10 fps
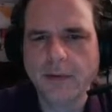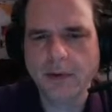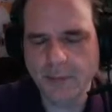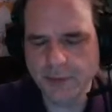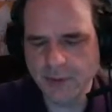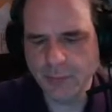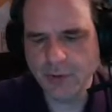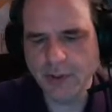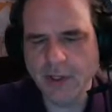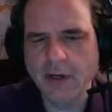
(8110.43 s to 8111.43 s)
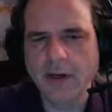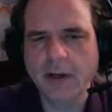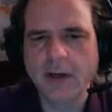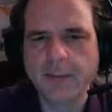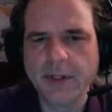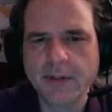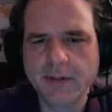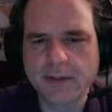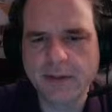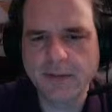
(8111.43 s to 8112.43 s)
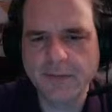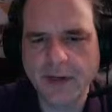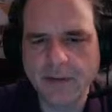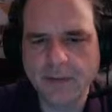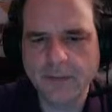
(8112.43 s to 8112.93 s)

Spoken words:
I'll temporarily comment this stuff out.